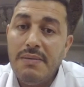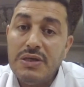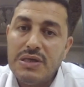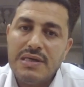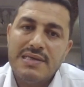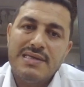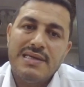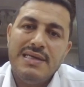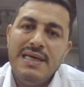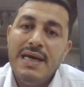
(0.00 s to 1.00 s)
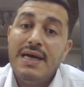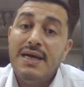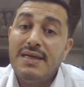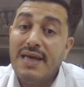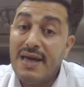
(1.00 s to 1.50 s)
imaging study.
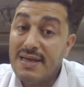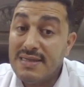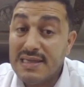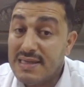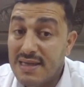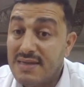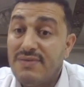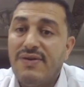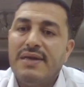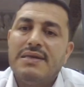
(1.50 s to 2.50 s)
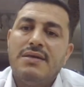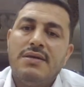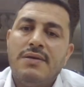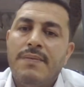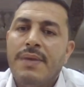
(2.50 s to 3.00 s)
It can assess the
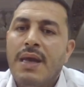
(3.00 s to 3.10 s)
sphincter.